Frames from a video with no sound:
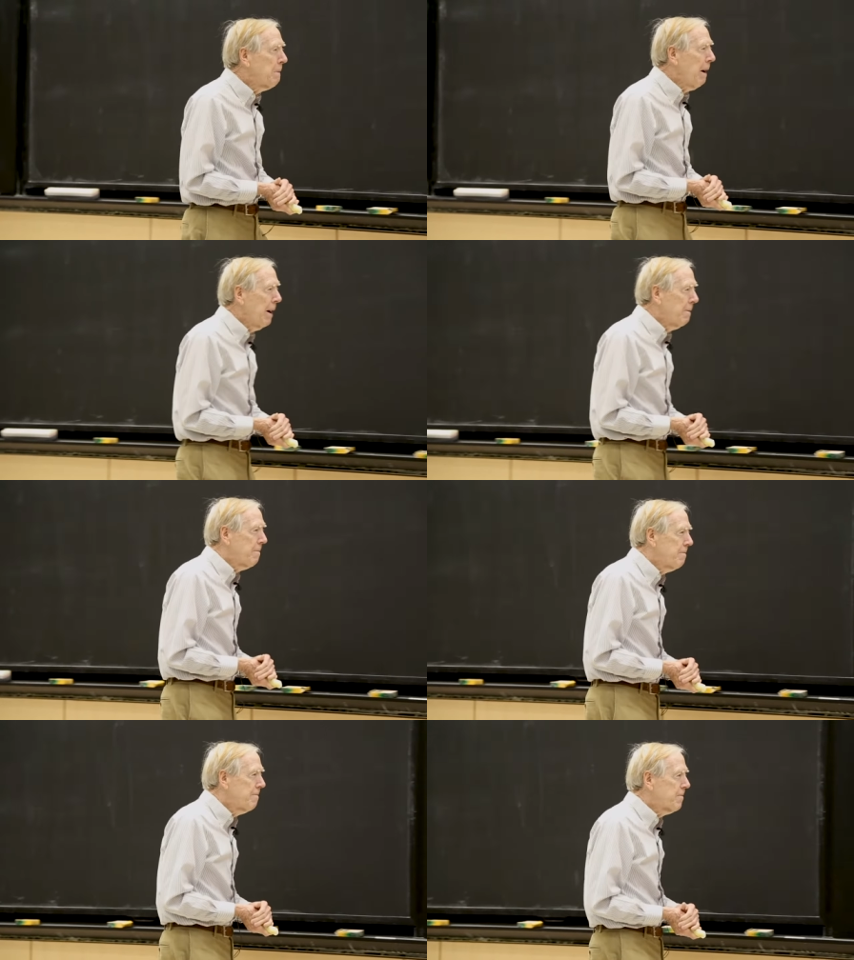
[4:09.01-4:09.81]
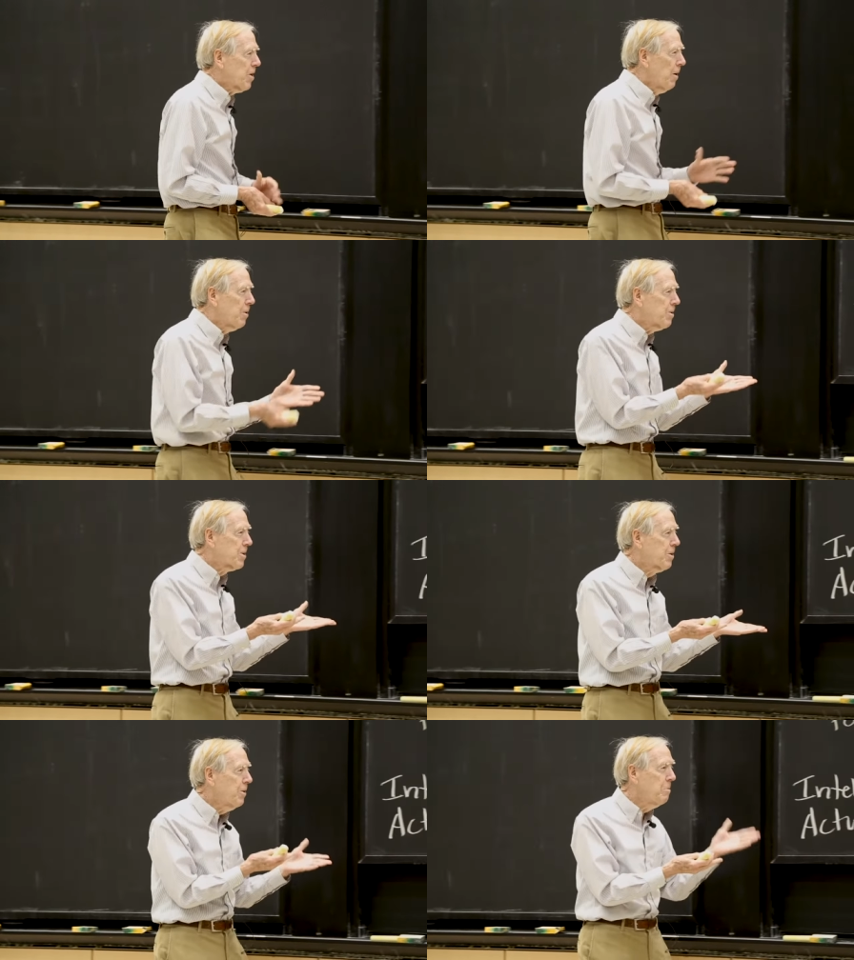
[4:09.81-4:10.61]
Right. So
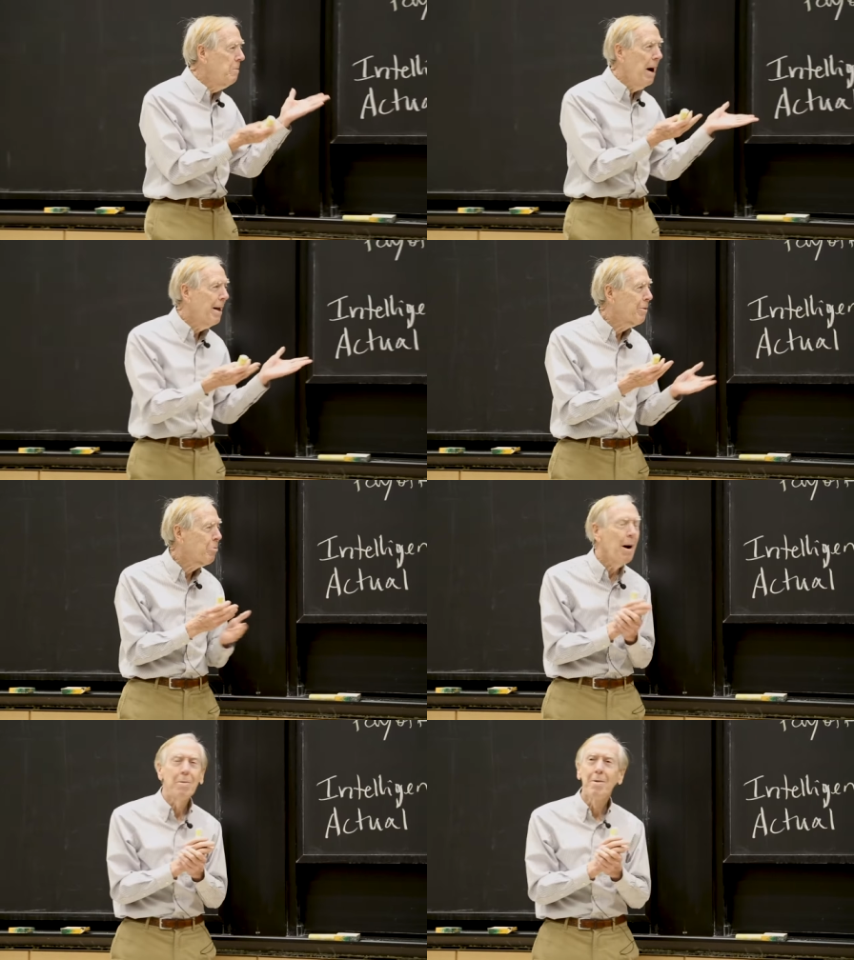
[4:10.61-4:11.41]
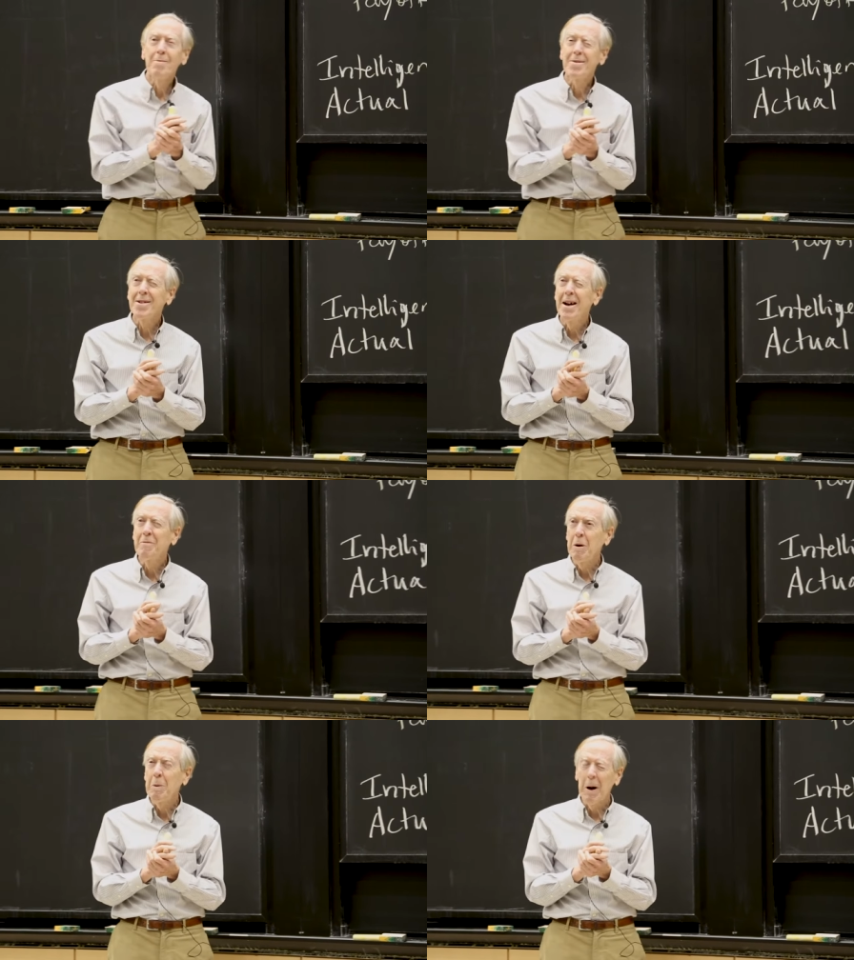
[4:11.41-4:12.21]
there's good math problems
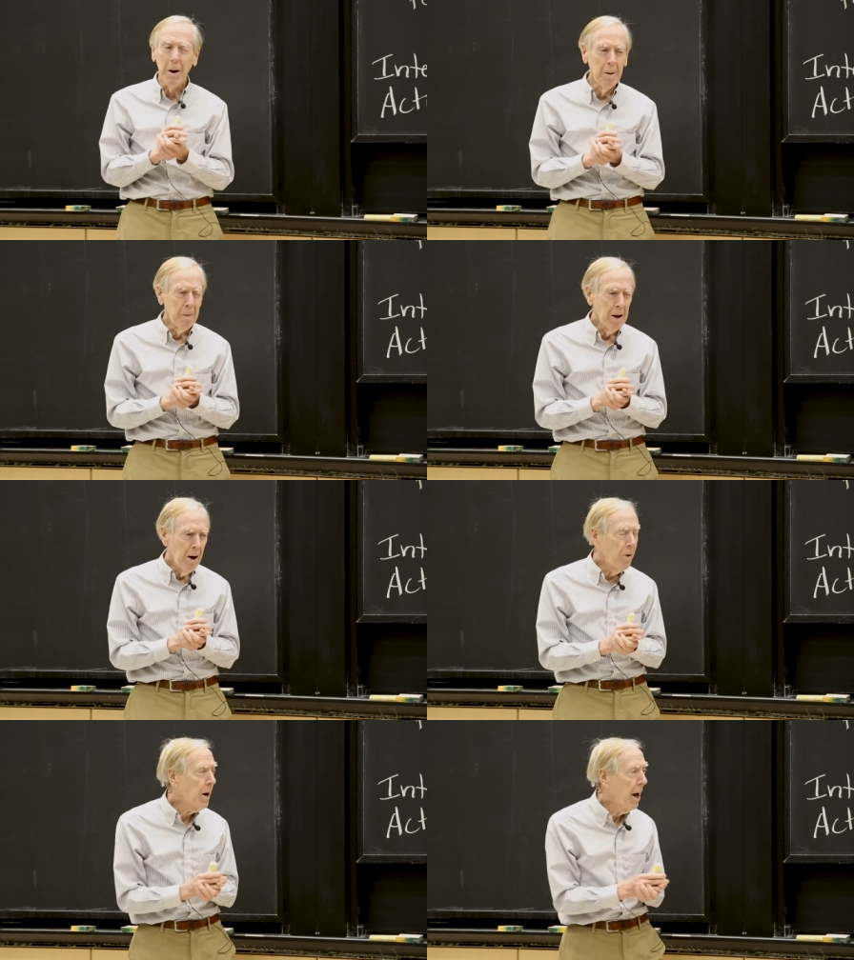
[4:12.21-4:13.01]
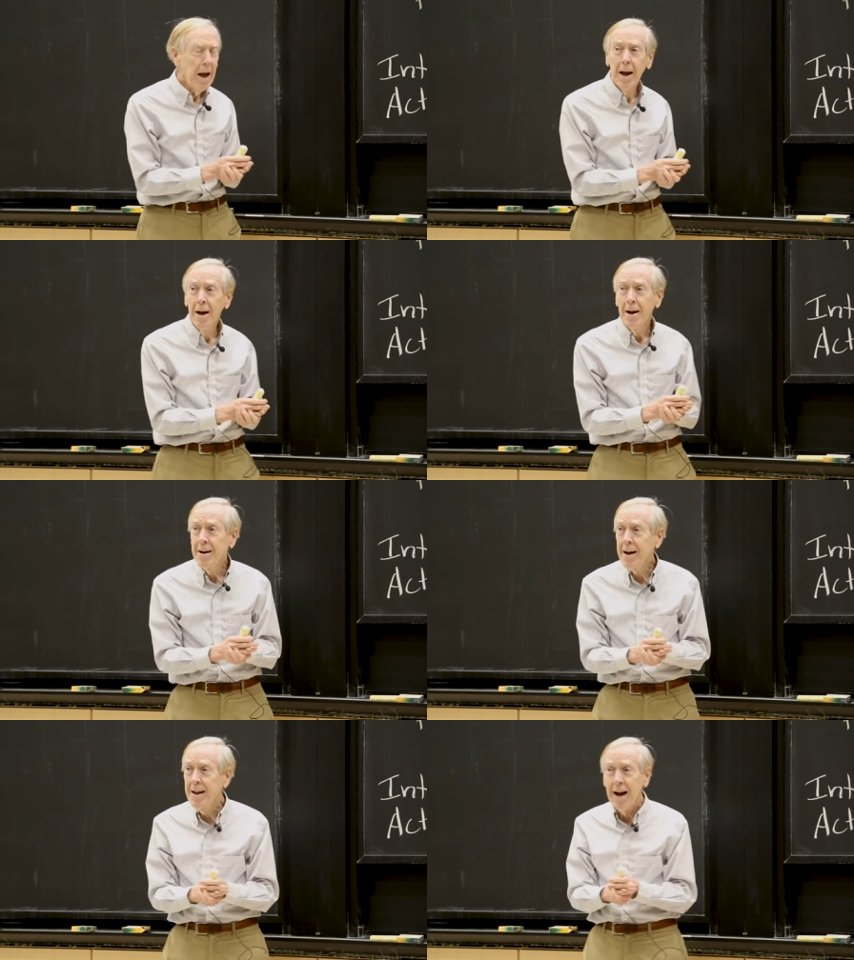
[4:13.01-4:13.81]
everywhere. Okay,
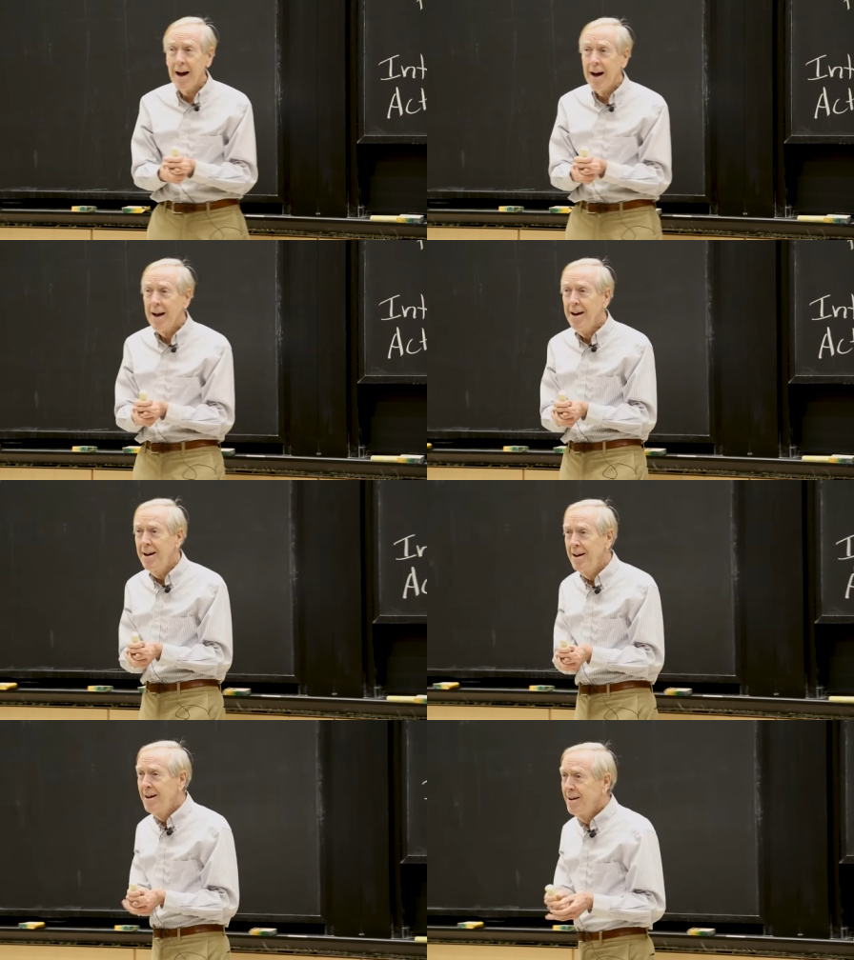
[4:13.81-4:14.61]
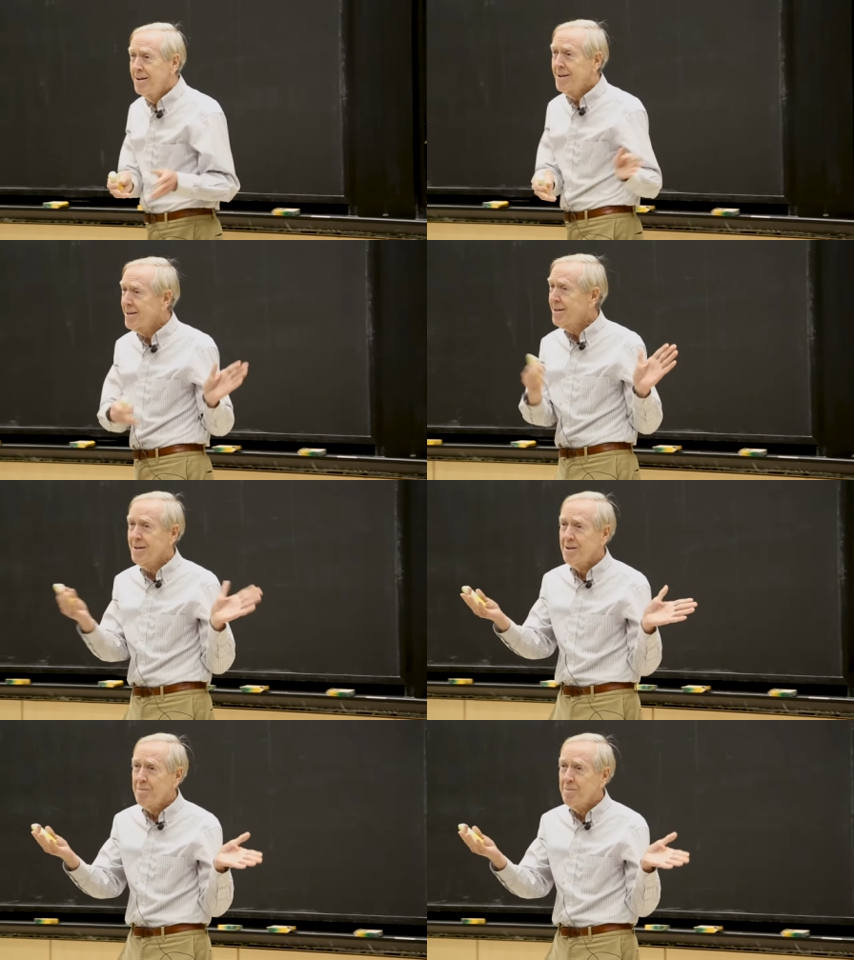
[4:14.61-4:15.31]
can I just